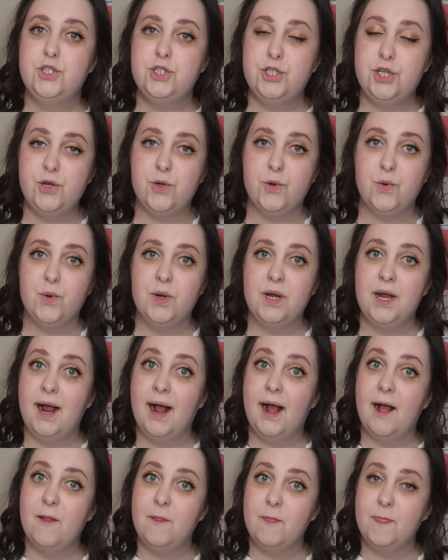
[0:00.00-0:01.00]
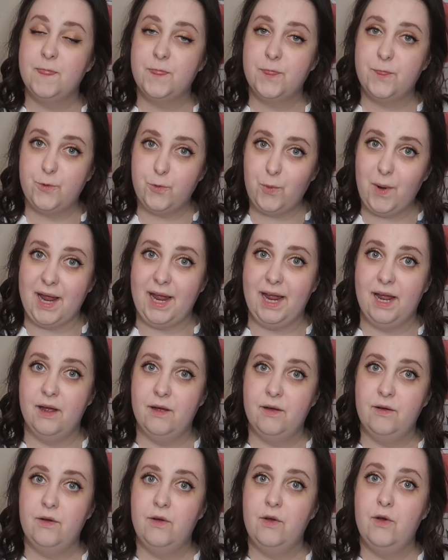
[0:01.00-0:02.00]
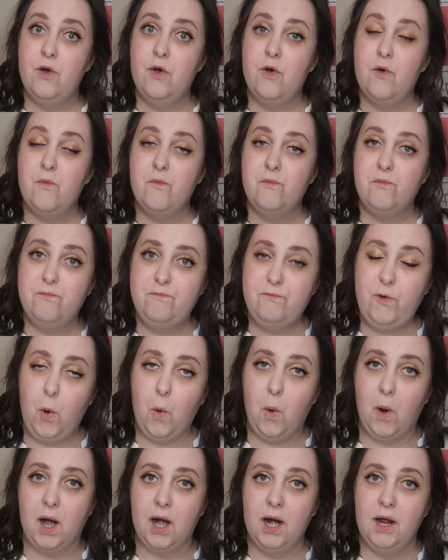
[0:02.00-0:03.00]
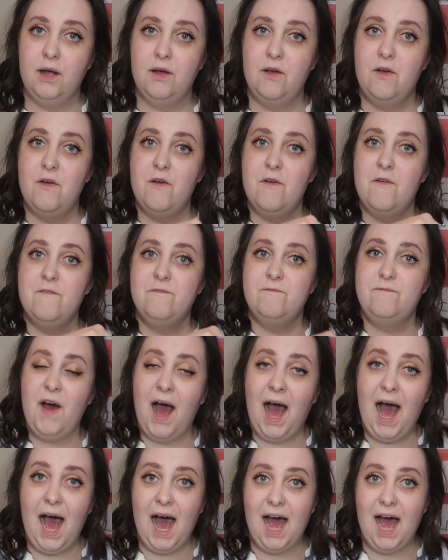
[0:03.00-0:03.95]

2, 3, 4, 5.